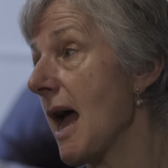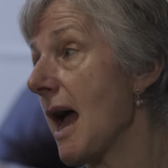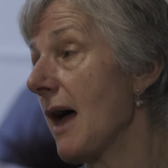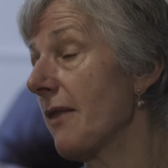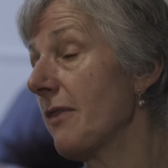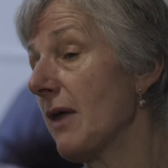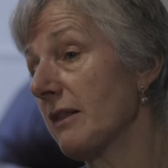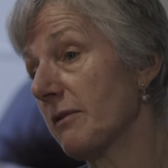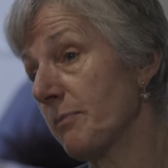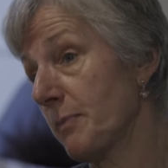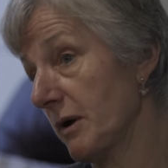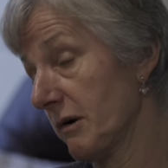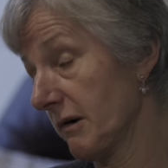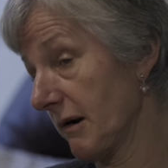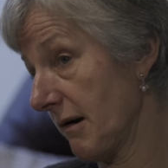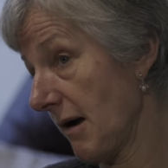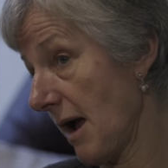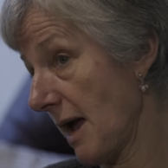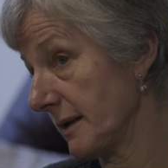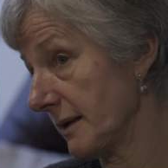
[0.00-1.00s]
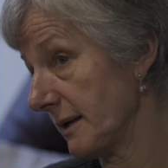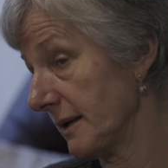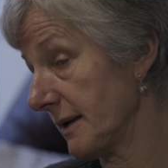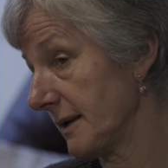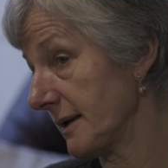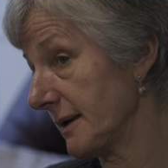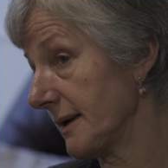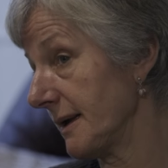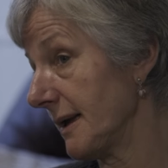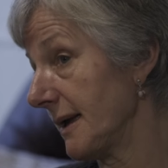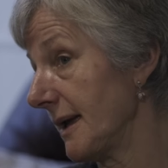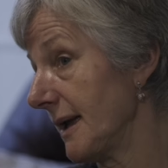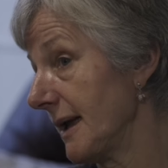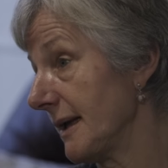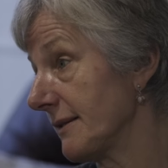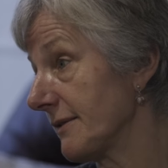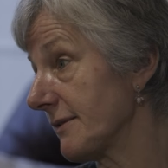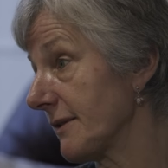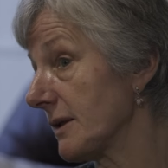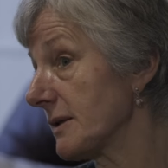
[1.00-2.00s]
And that's bureaucratic,
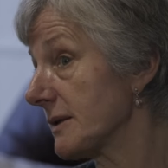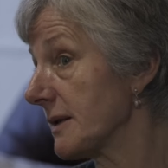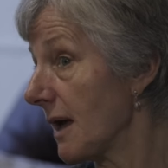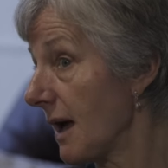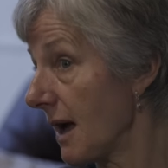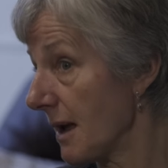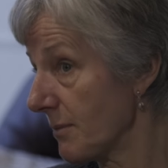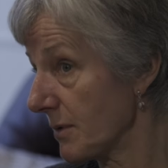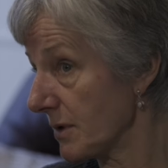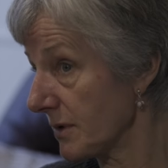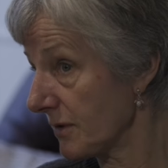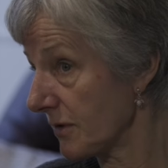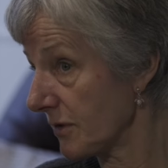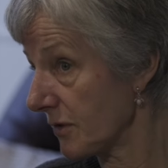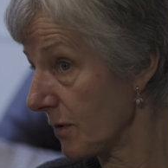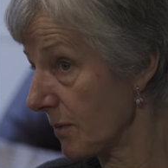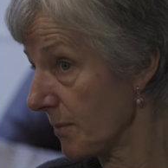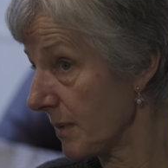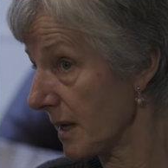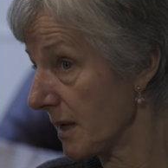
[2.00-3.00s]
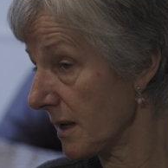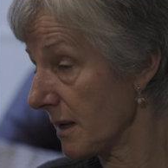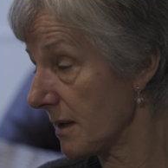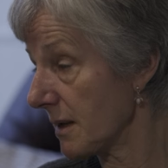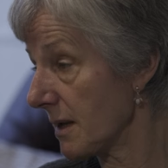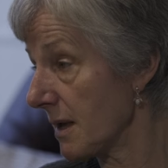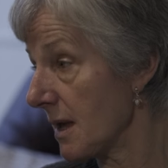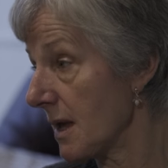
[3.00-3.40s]
it's time consuming,